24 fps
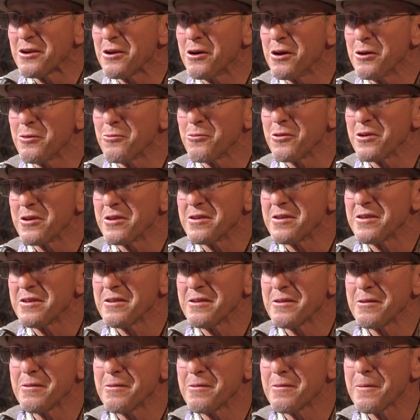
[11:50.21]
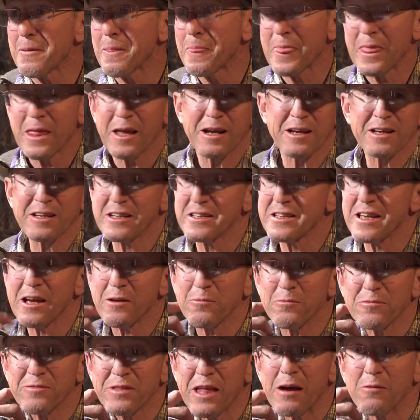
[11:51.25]
on one, because
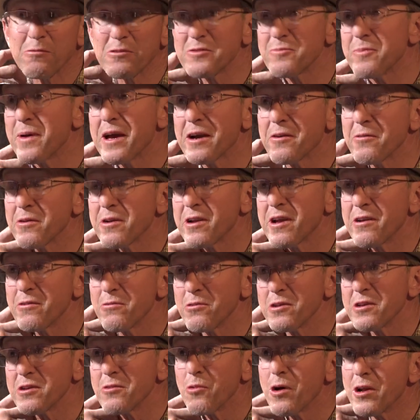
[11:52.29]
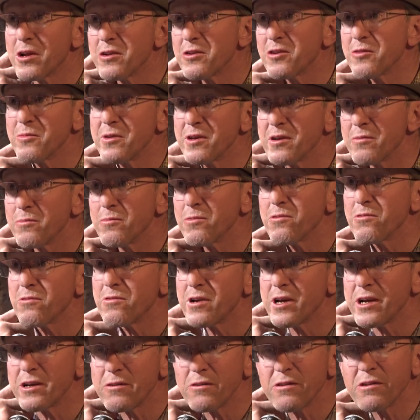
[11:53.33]
that was back when I really wanted to be a bull
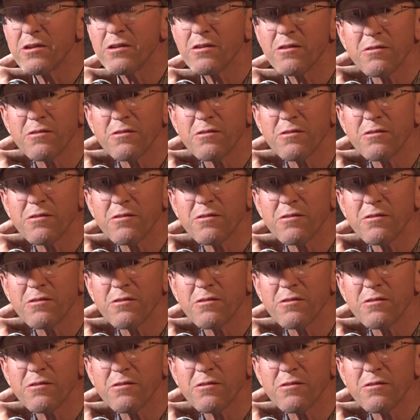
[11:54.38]
rider,